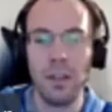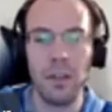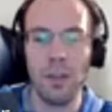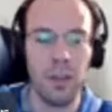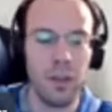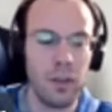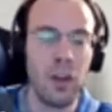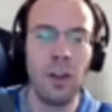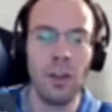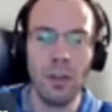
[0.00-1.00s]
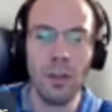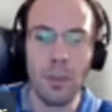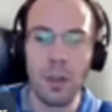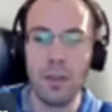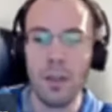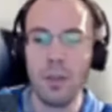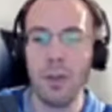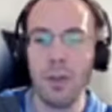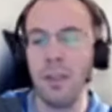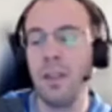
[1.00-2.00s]
in the early on, but
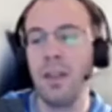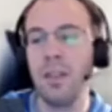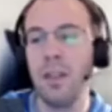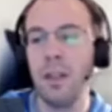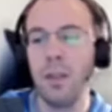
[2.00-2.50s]
to understand